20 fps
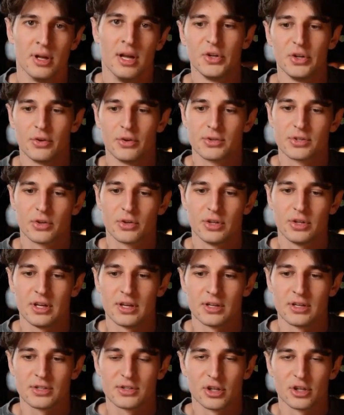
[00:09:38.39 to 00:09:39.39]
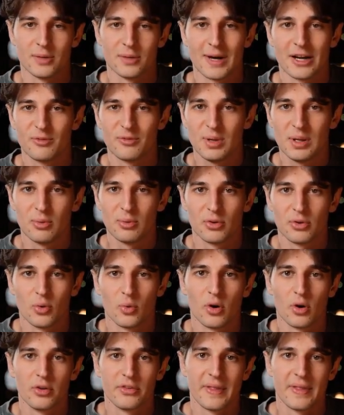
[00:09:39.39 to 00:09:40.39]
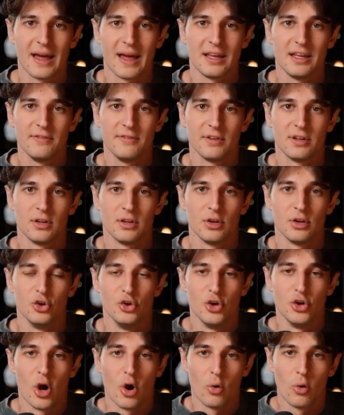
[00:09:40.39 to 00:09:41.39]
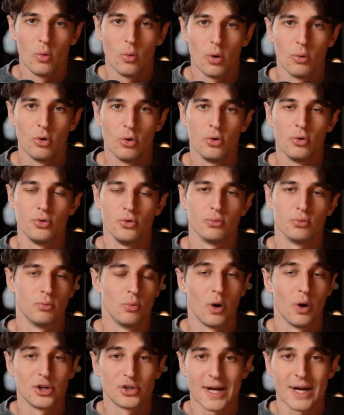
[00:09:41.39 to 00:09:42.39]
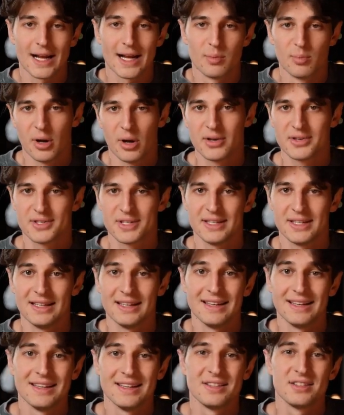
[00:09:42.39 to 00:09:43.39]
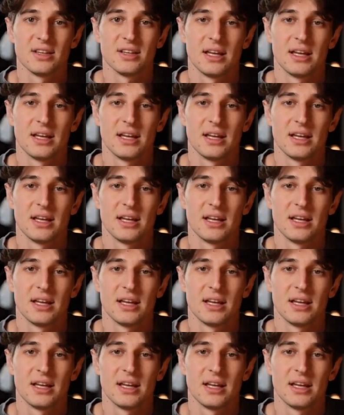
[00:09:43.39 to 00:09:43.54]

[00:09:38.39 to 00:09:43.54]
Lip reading: There's only a certain amount of people in the world that even know what Dragon Ball Z is,